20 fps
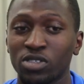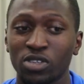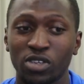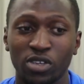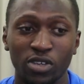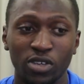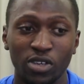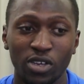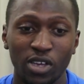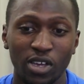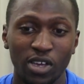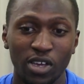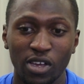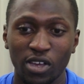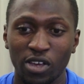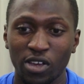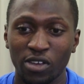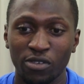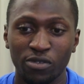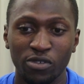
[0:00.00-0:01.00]
So
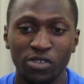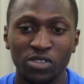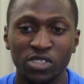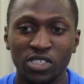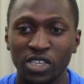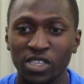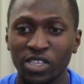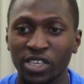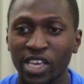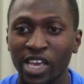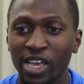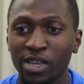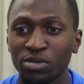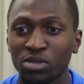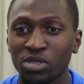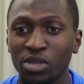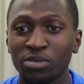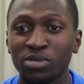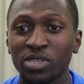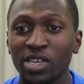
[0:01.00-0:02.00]
if you see the game,
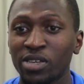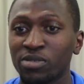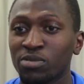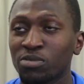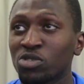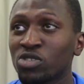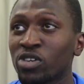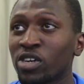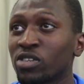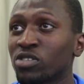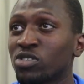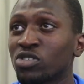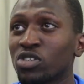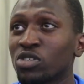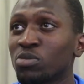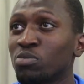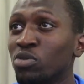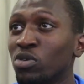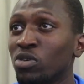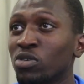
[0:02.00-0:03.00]
sometimes I'm trying to
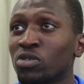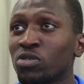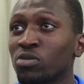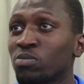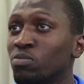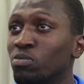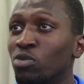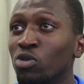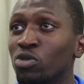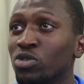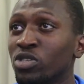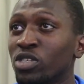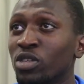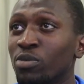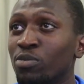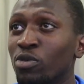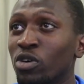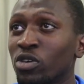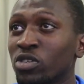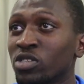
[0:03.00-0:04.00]
just put balls in
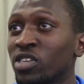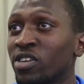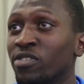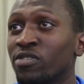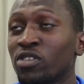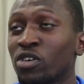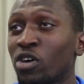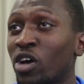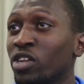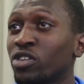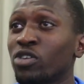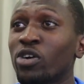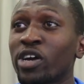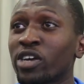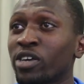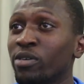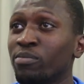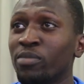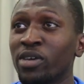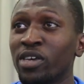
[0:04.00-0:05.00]
the box, even though I know
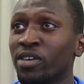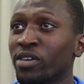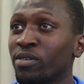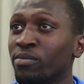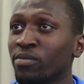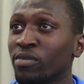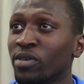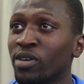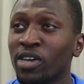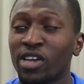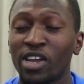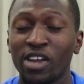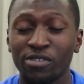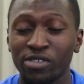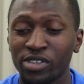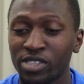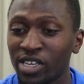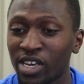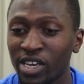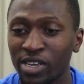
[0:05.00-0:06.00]
I can beat him
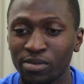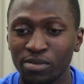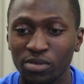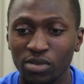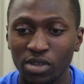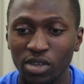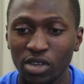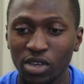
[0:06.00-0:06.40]
every time.